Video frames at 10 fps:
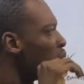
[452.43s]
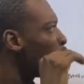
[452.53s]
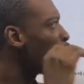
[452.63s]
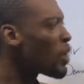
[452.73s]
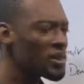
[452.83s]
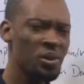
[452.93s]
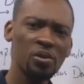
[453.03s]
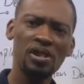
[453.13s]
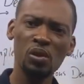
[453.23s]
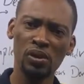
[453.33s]
What do you
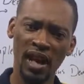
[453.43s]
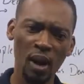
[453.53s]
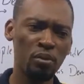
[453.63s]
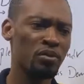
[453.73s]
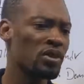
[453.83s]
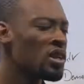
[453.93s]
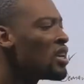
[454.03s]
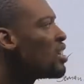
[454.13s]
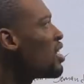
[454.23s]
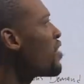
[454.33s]
think will happen
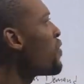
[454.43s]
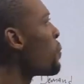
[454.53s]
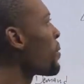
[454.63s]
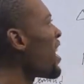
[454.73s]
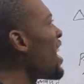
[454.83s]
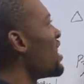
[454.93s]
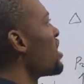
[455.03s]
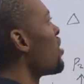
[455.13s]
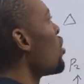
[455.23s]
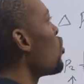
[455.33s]
if the price